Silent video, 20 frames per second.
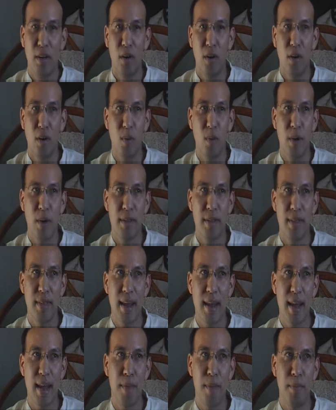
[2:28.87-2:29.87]
Oh, what?
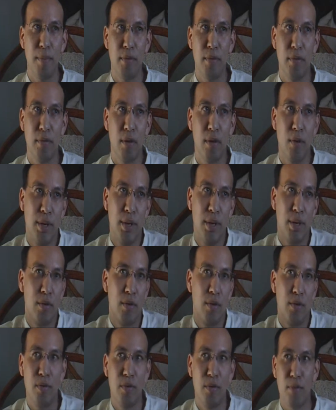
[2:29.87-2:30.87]
That happened? Oh, we
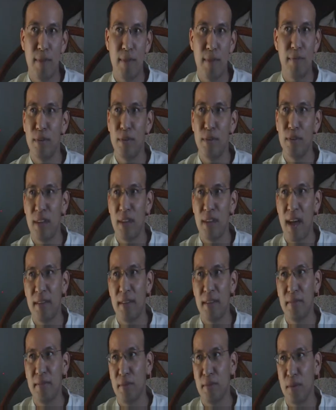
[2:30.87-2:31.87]
don't reference
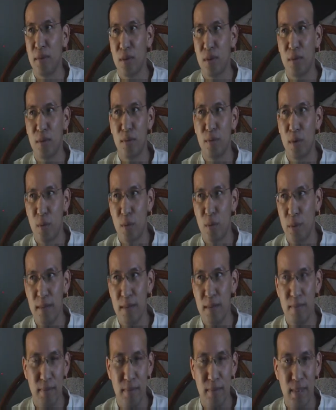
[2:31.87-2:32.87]
that. Or
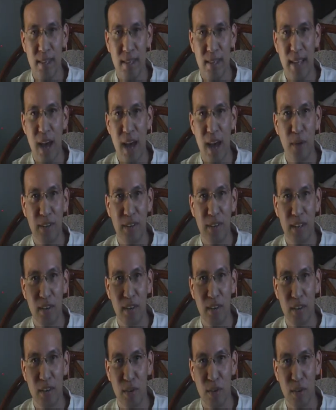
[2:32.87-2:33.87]
we discount
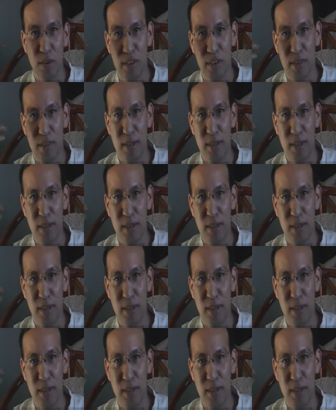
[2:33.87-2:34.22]
it, so it's a